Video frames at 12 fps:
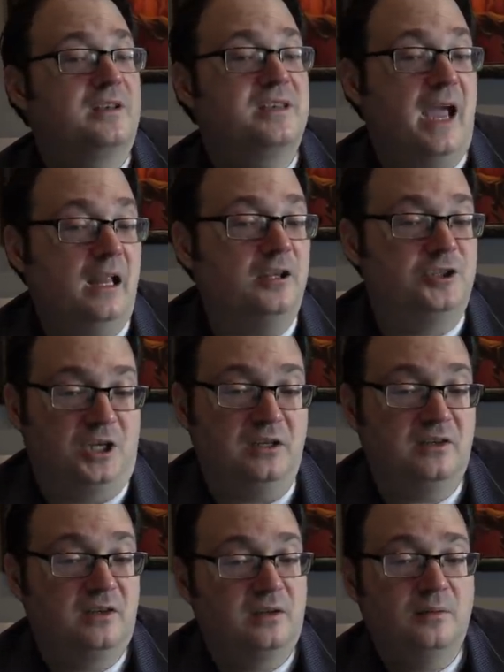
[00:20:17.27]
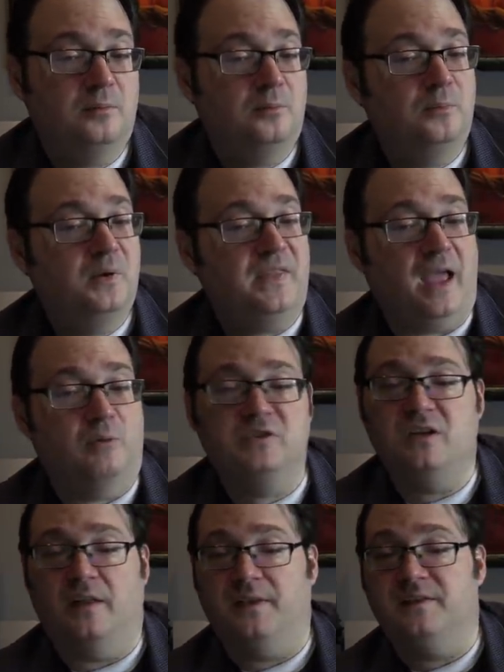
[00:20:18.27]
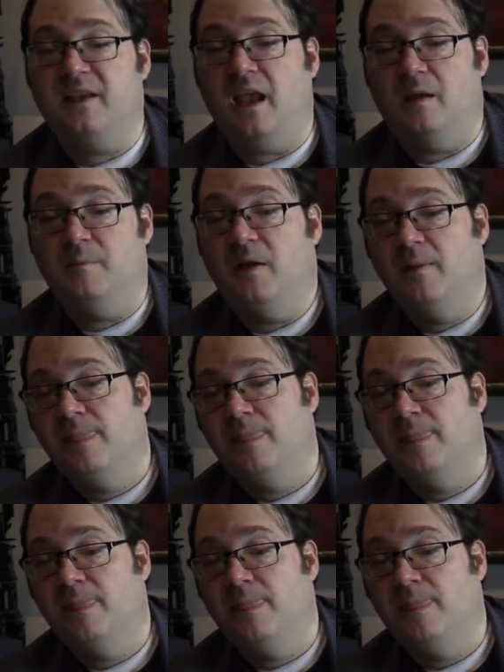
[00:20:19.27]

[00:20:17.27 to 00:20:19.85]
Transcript: intelligent, but that was not the same.